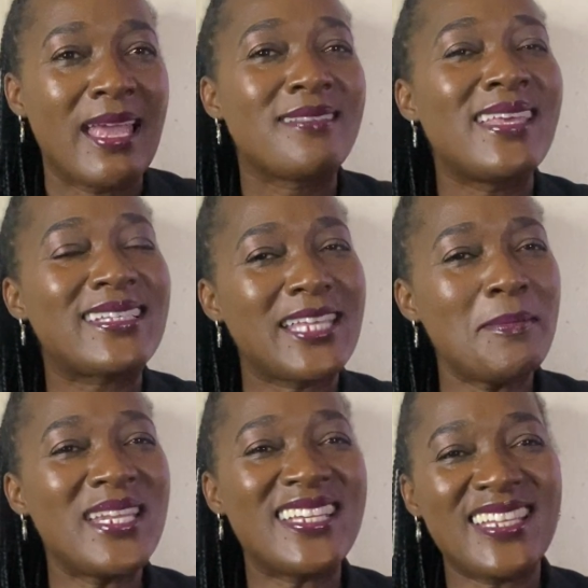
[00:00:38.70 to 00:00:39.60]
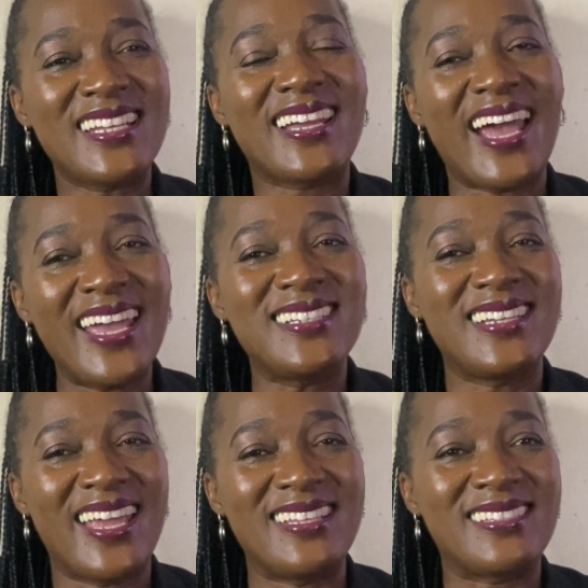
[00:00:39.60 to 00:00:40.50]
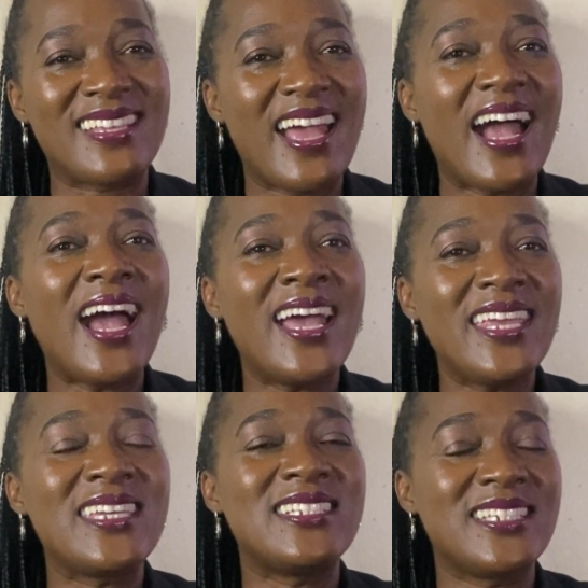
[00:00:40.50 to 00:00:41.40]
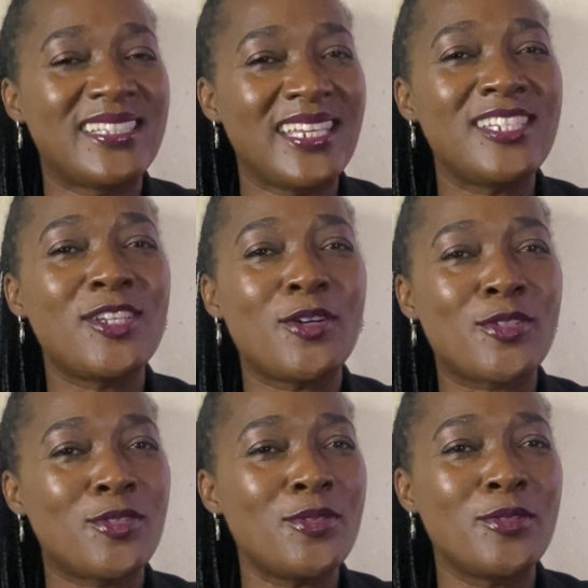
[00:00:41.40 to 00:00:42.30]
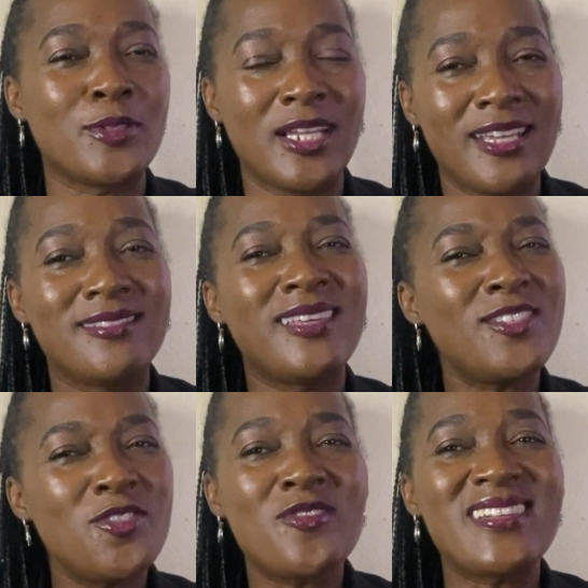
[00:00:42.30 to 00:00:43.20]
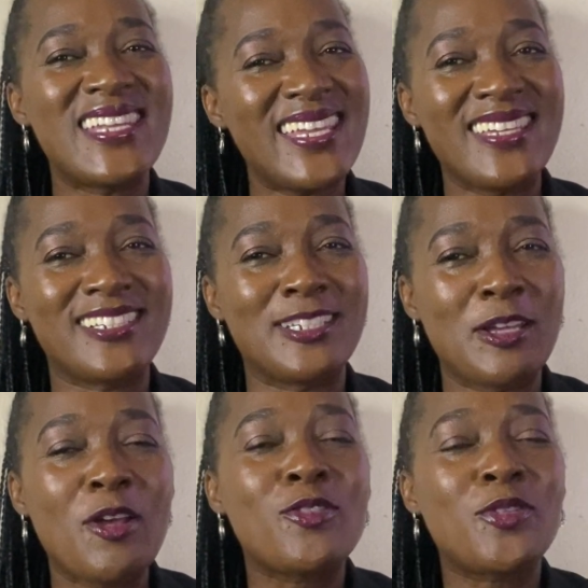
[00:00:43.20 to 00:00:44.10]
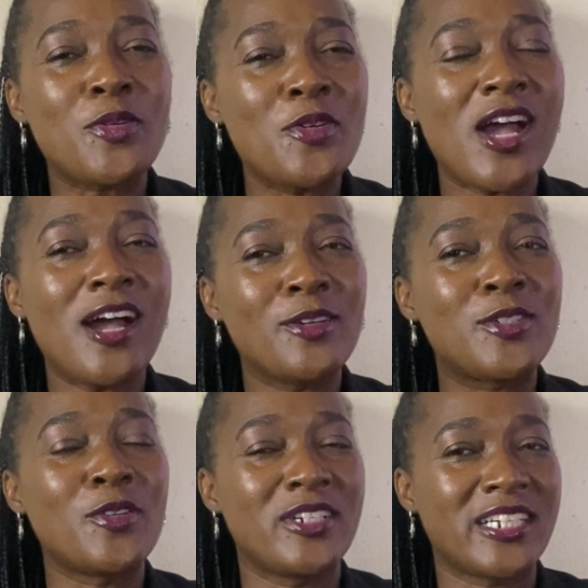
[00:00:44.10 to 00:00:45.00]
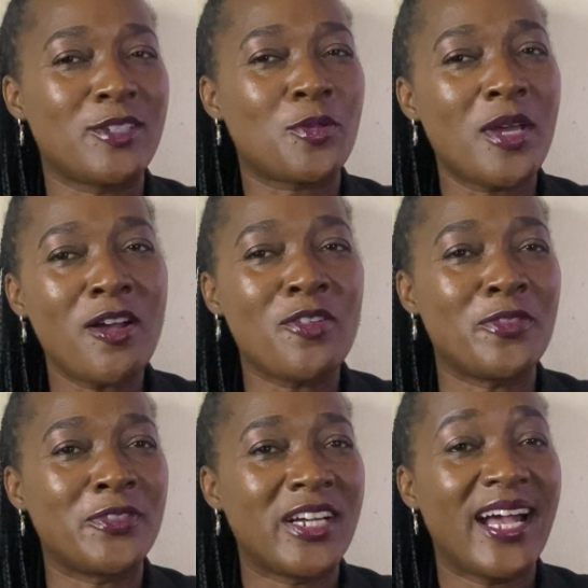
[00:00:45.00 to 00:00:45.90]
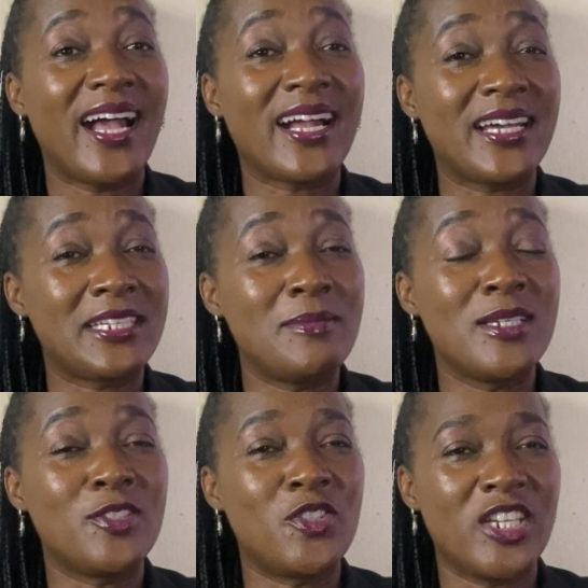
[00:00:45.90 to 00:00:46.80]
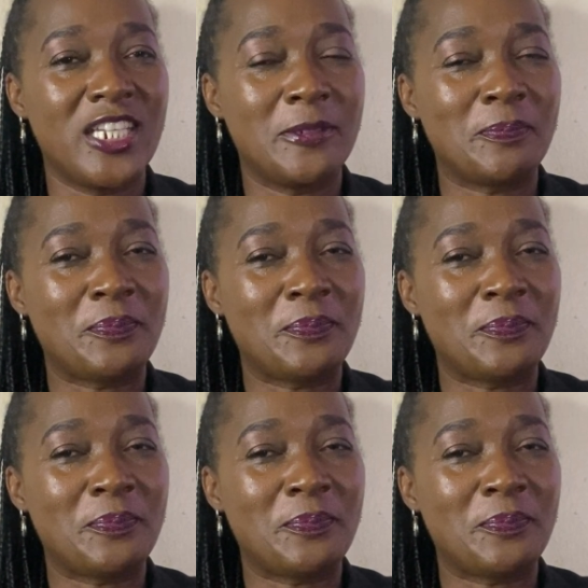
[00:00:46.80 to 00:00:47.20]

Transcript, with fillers: The examination guidelines are an essential tool that you need throughout your grade 12 academic journey.